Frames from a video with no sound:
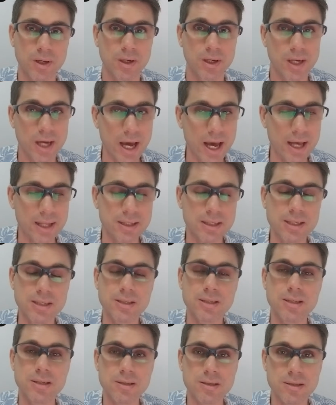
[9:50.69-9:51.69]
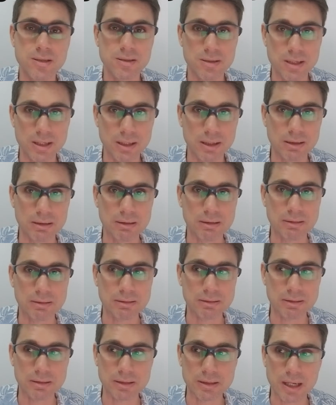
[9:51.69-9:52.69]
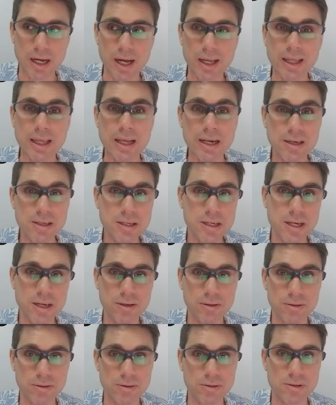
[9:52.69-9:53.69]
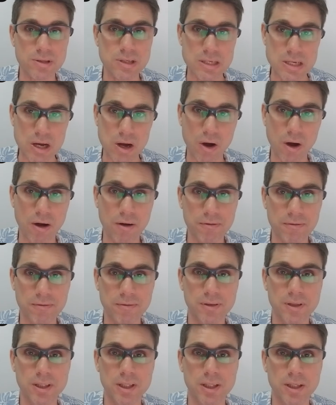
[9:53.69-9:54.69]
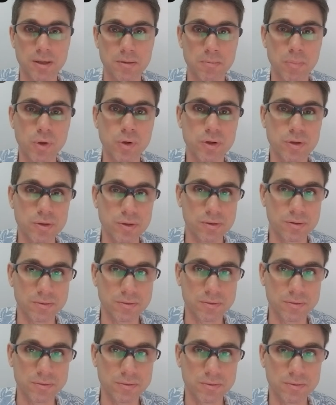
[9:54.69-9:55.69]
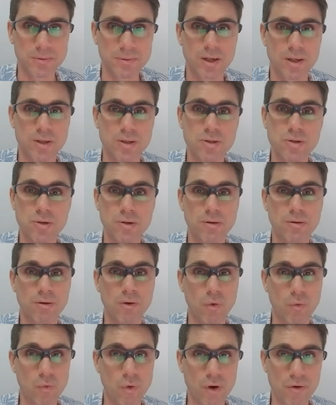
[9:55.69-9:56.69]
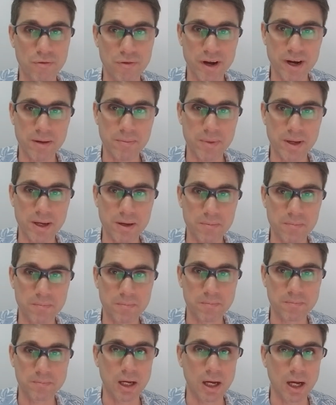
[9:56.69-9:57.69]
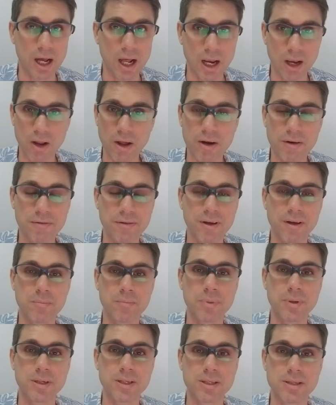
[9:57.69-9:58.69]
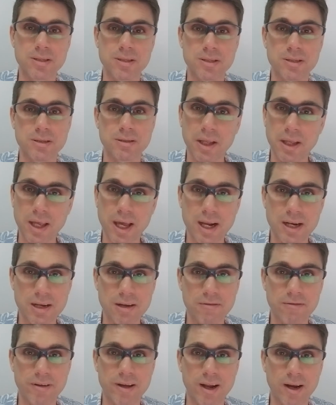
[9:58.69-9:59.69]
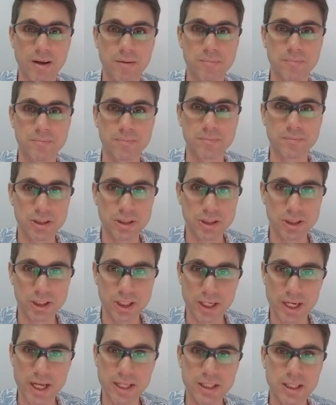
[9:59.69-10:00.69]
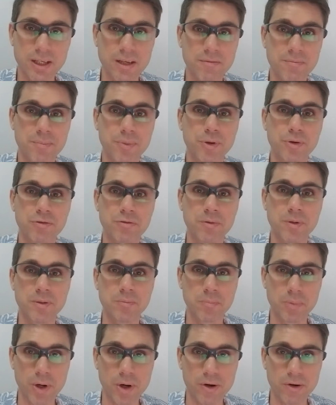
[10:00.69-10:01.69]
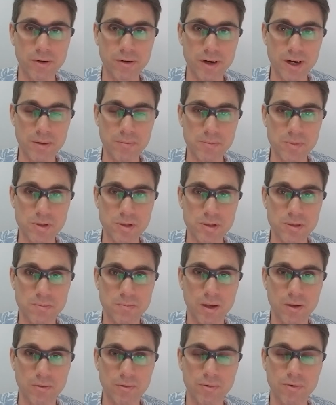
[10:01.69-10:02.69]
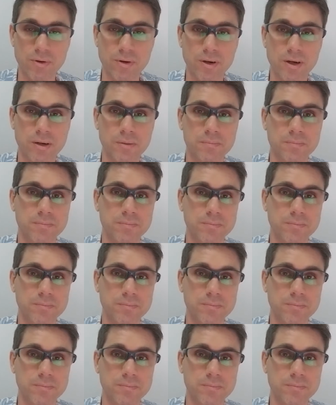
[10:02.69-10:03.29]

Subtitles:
And this is the Achilles heels of monodom. So for vannamei, a lot of companies can develop genetic improvement programs for